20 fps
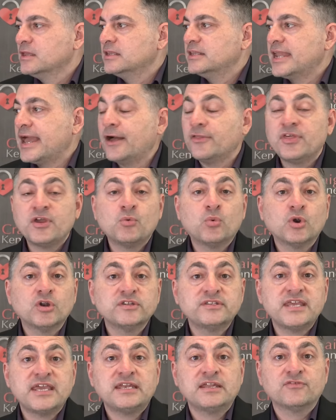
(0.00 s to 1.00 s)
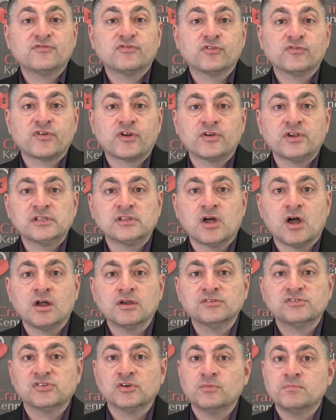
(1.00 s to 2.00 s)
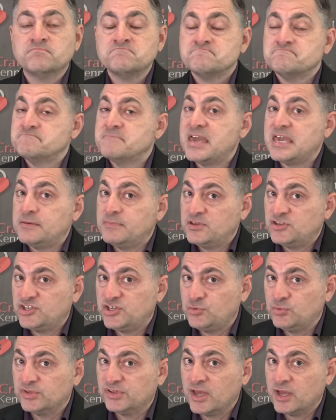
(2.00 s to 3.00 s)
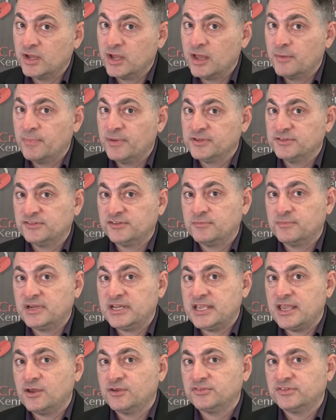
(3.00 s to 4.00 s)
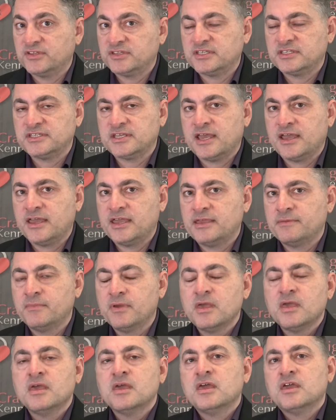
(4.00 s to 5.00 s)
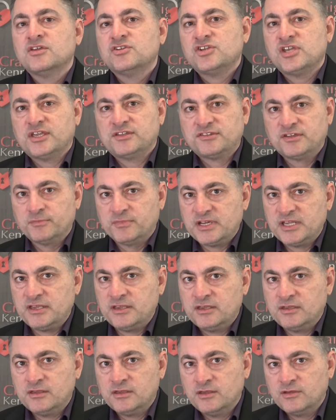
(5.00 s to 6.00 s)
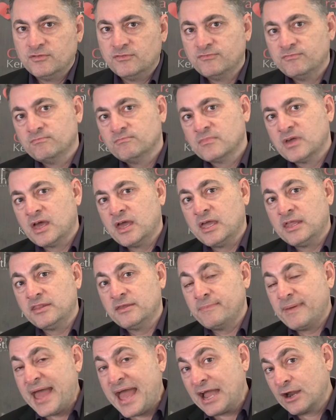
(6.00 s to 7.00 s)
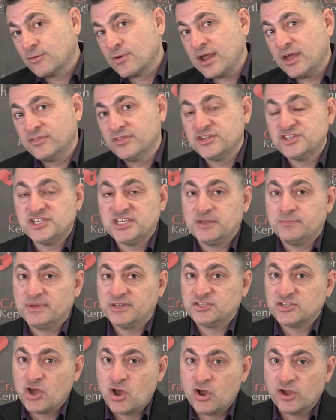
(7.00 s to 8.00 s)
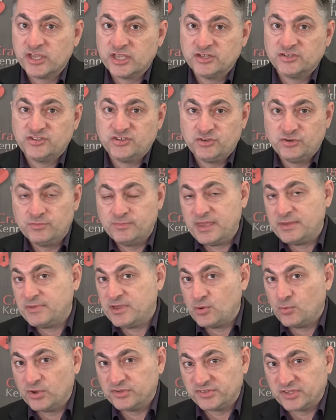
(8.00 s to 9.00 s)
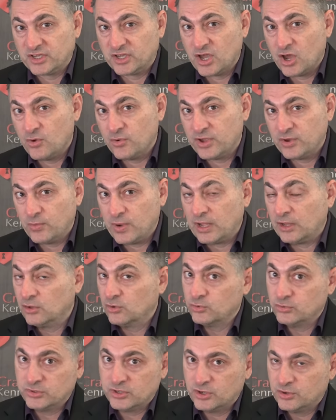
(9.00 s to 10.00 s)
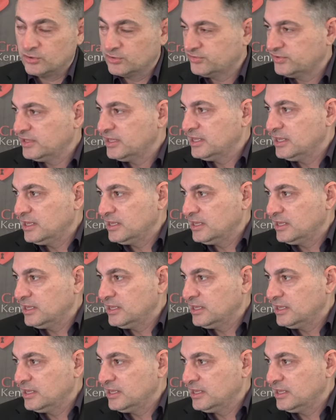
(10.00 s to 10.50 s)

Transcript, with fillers: Now, they weren't dating for very long, so maybe she was hung up on somebody else at the time. She had somebody uh, in the background that she had been talking to. Maybe it wasn't going well. Who knows?